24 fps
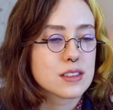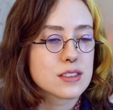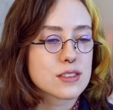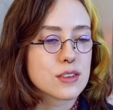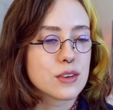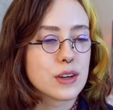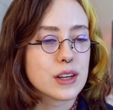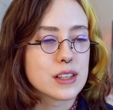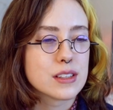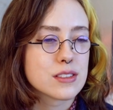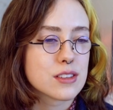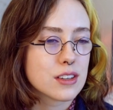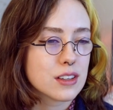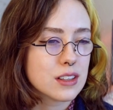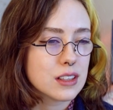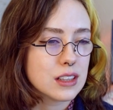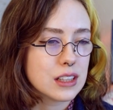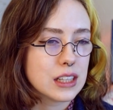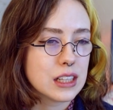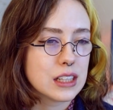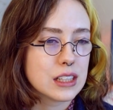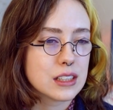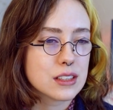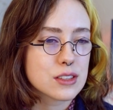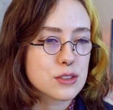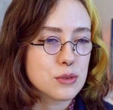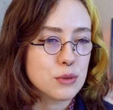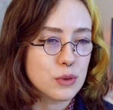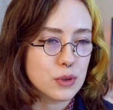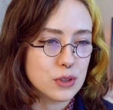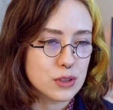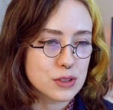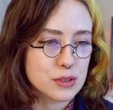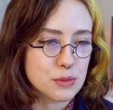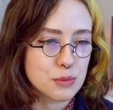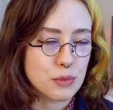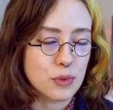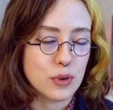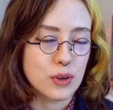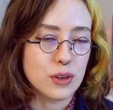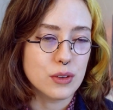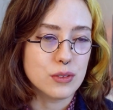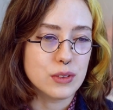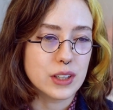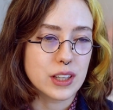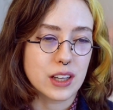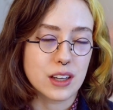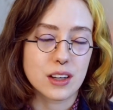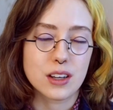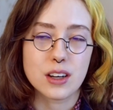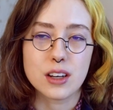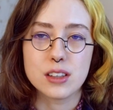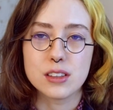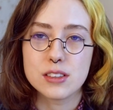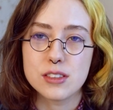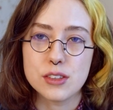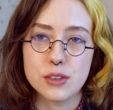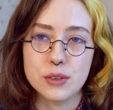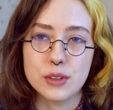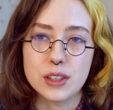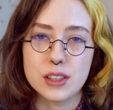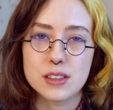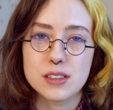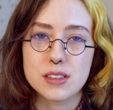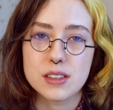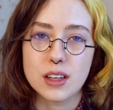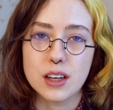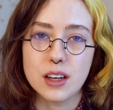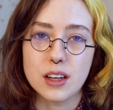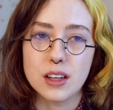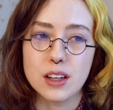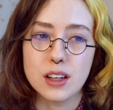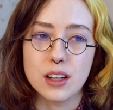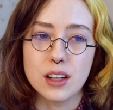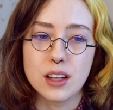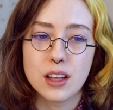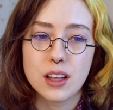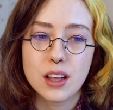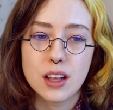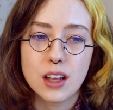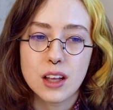So I started leaning towards more of like a cartoony style